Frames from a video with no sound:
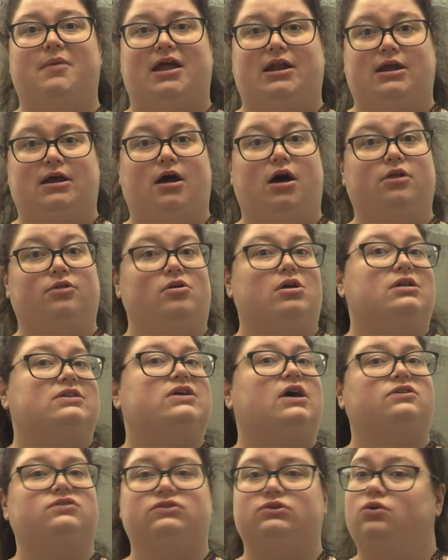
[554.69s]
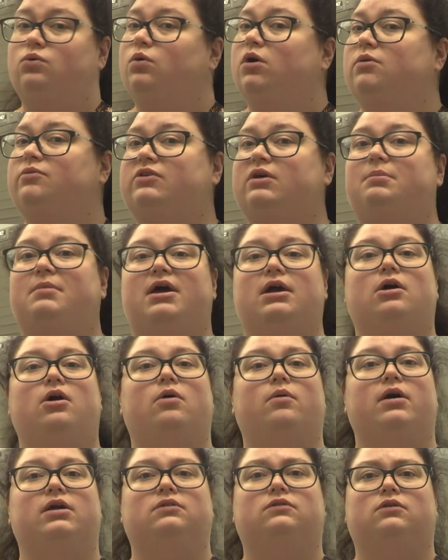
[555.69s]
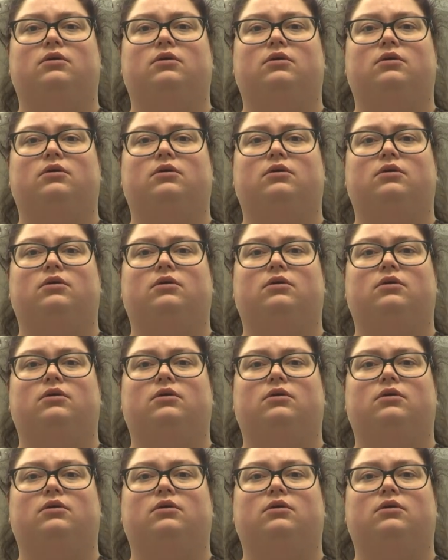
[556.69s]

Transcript: any other intestinal worms that might go in.